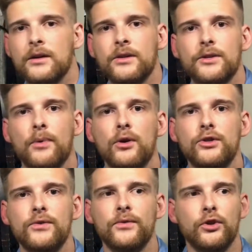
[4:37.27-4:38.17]
Suppose
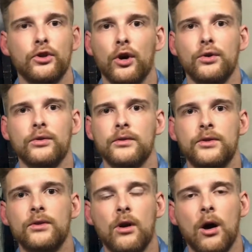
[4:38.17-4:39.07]
you own
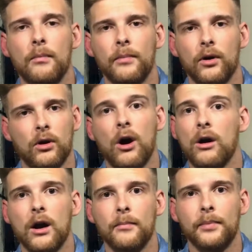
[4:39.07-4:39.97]
2 car
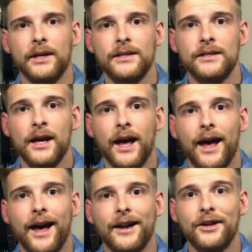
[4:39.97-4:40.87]
companies
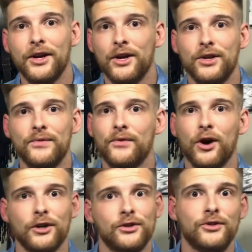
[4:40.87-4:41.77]
and you've
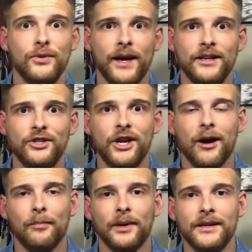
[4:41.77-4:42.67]
got 2 energy
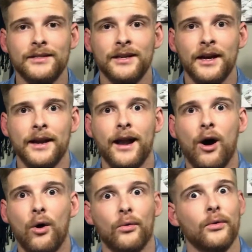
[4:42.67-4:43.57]
companies.
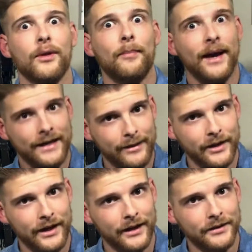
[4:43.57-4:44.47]
Now the
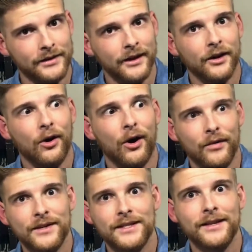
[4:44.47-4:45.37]
pandemic hit,
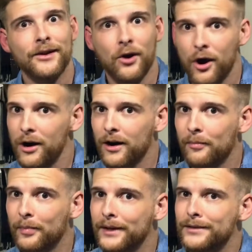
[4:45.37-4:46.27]
obviously the car
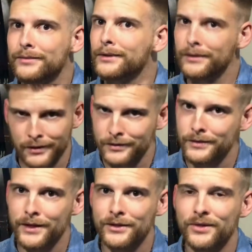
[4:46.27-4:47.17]
companies were not
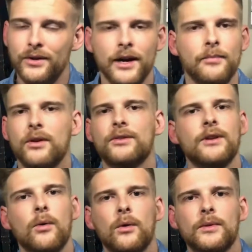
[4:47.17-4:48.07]
doing too great because
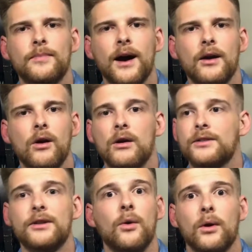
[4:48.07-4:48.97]
no one was buying cars,
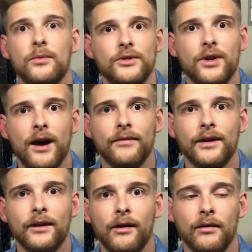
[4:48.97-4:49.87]
no one was
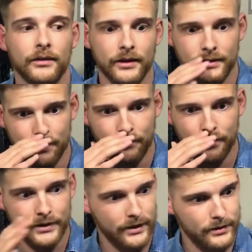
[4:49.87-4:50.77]
driving around except for
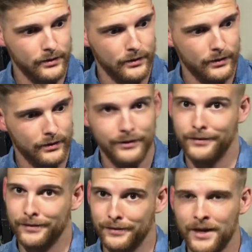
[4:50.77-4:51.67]
Tesla, you
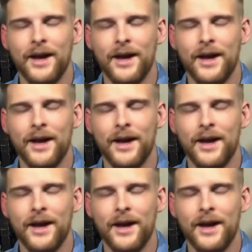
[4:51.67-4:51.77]
know.